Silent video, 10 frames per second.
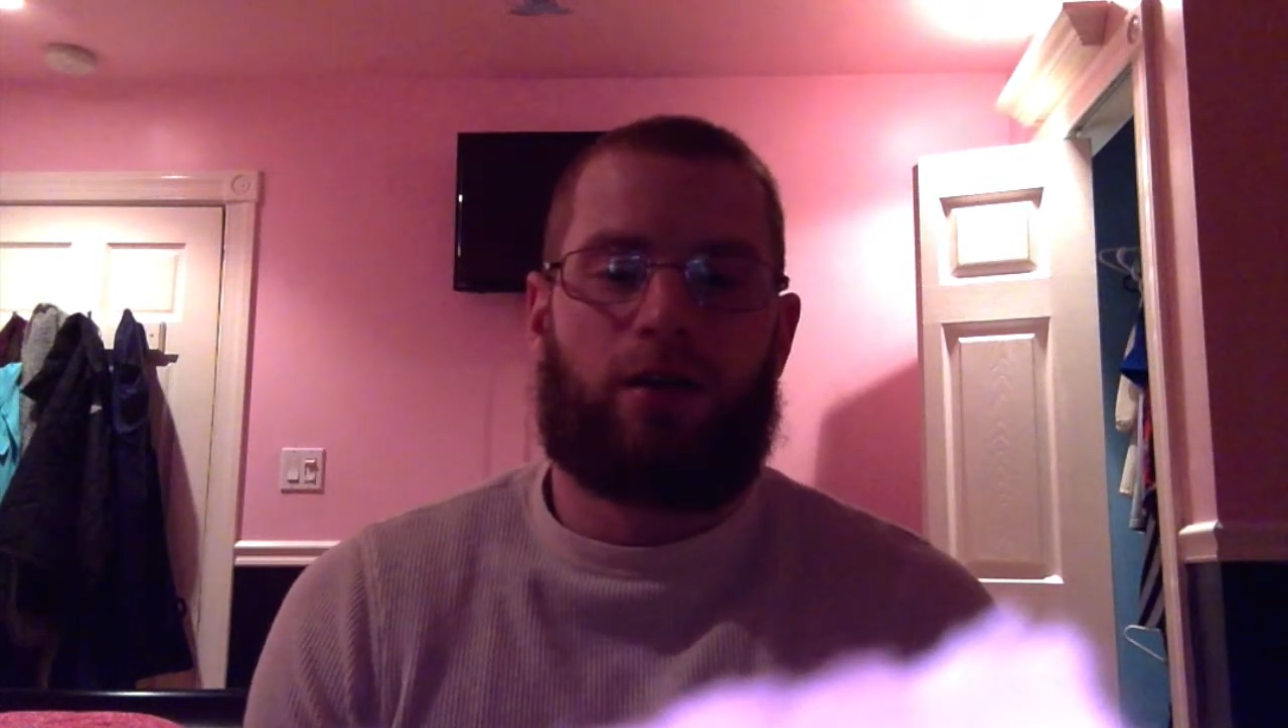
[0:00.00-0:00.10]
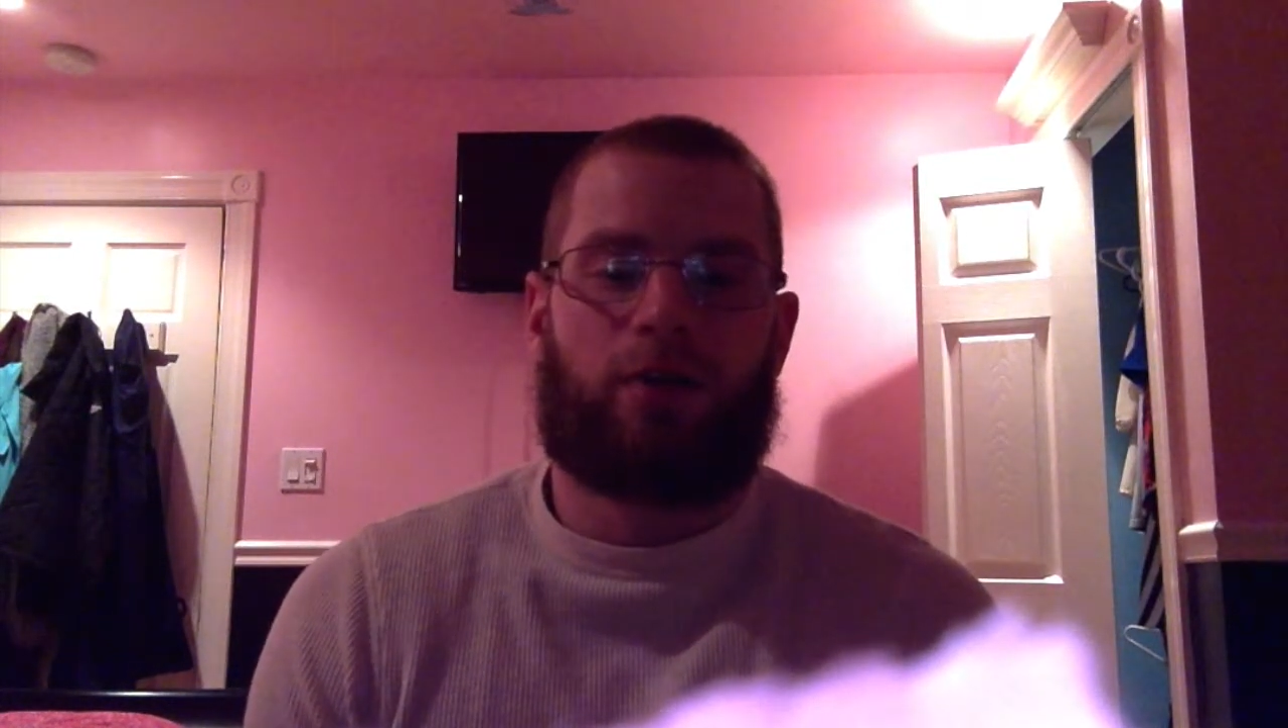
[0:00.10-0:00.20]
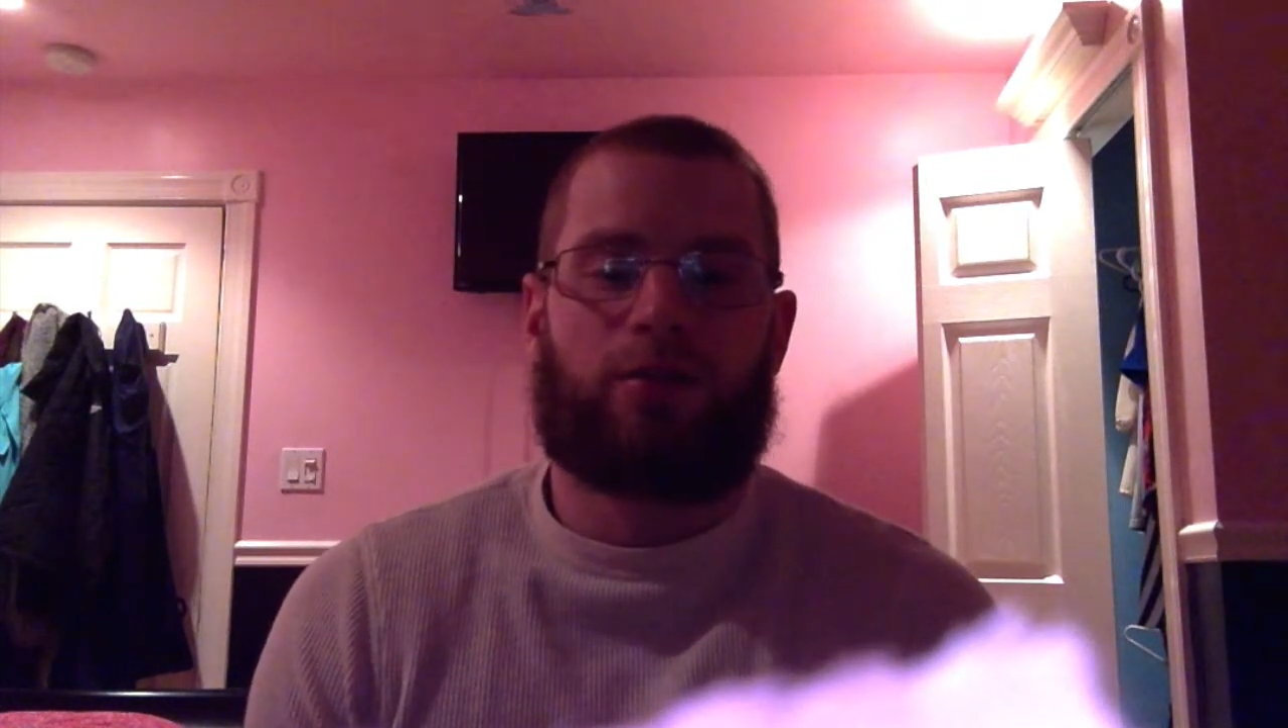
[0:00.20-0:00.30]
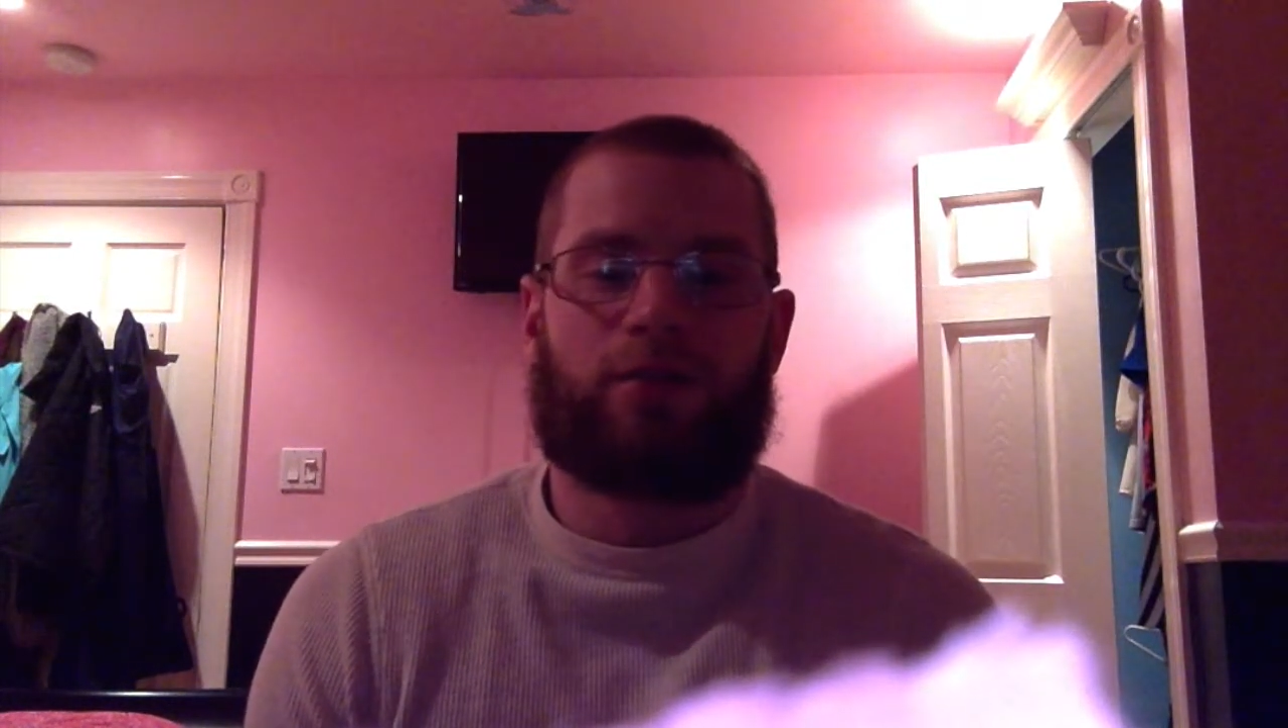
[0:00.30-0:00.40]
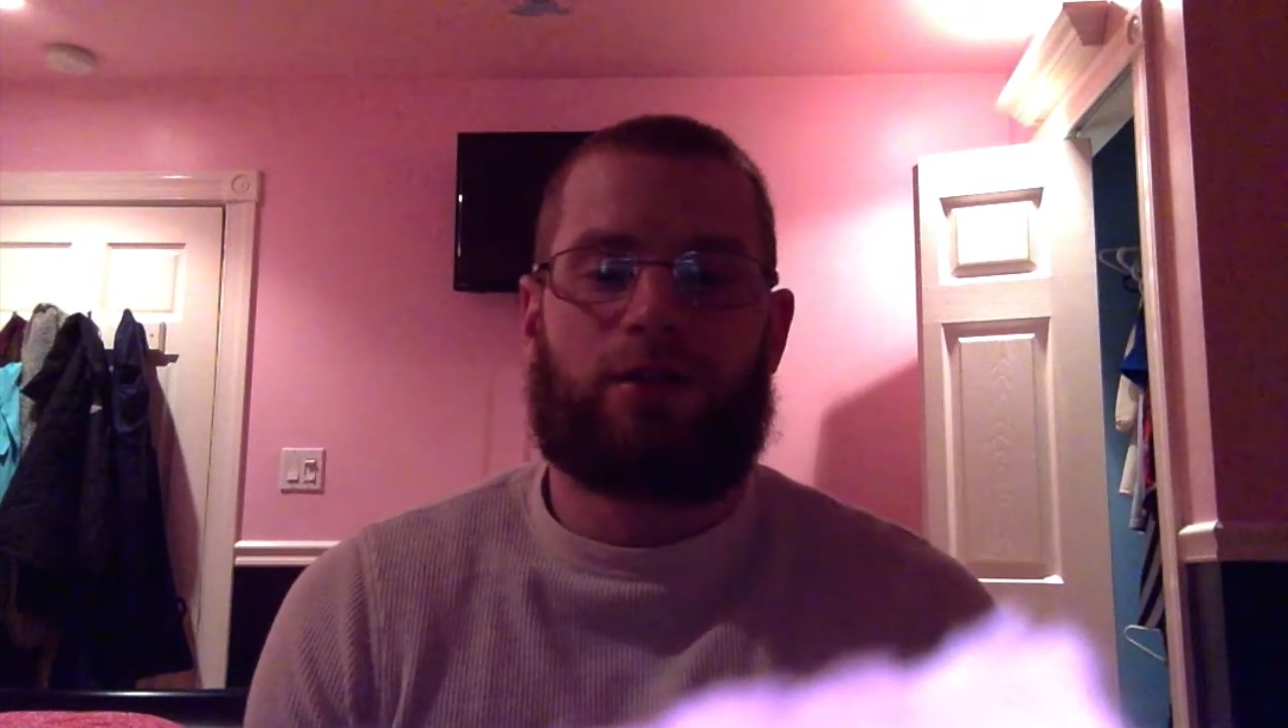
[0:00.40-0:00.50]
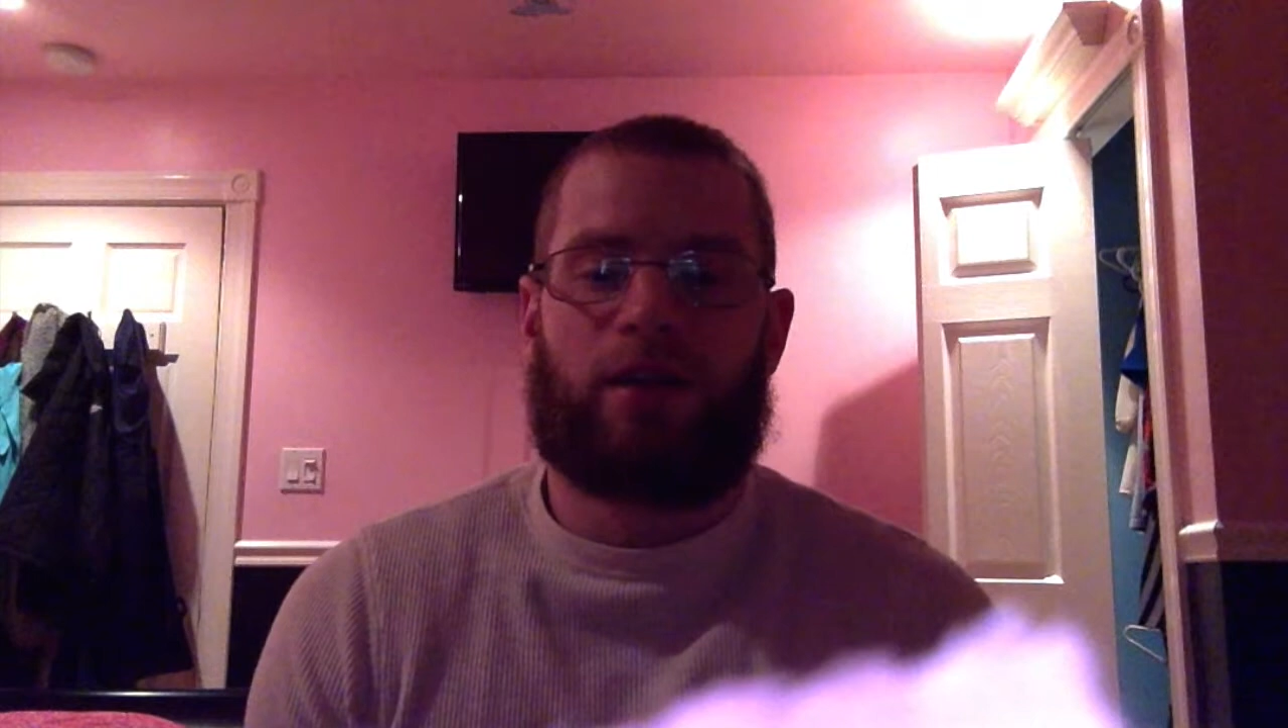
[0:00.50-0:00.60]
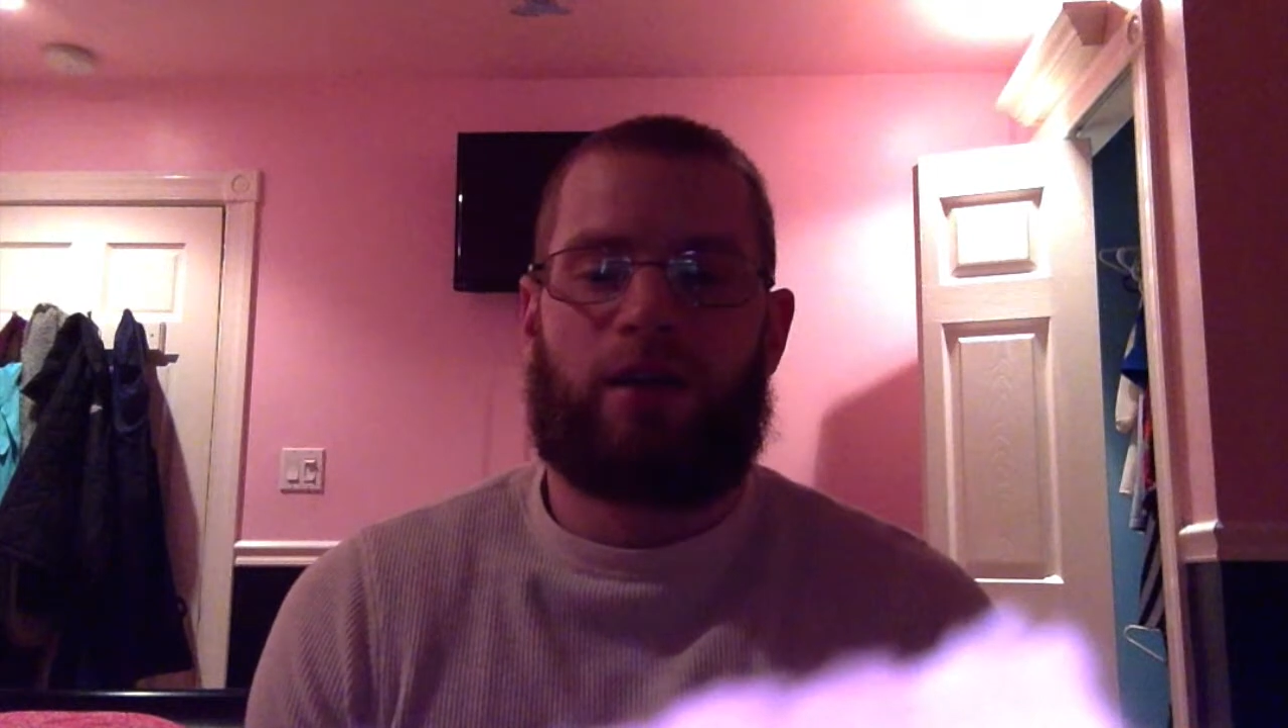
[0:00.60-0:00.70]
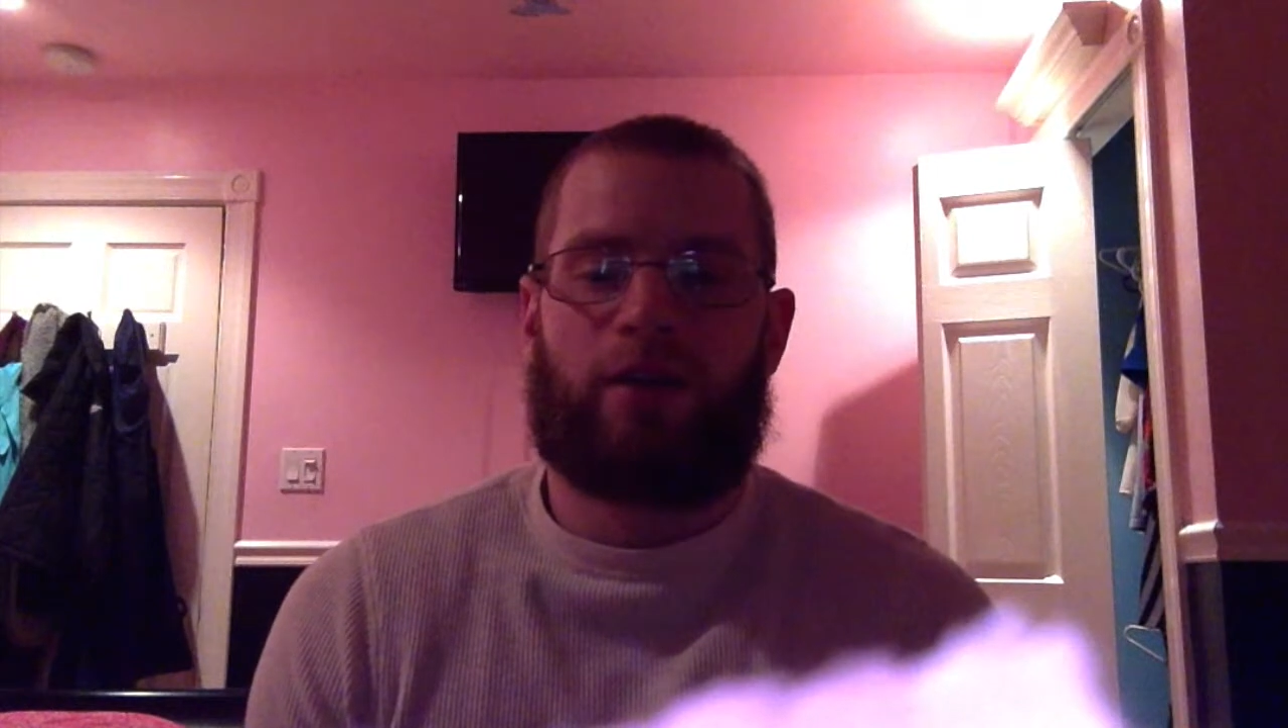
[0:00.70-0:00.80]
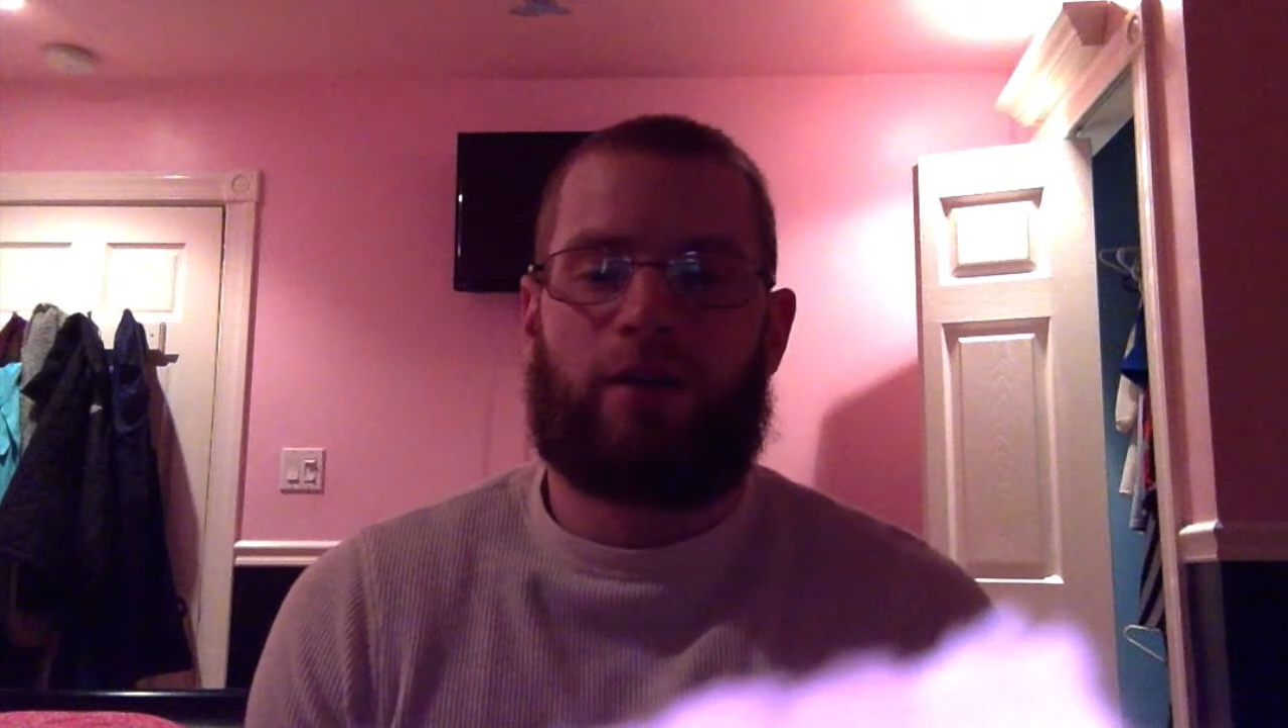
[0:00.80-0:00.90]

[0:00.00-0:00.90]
ostia and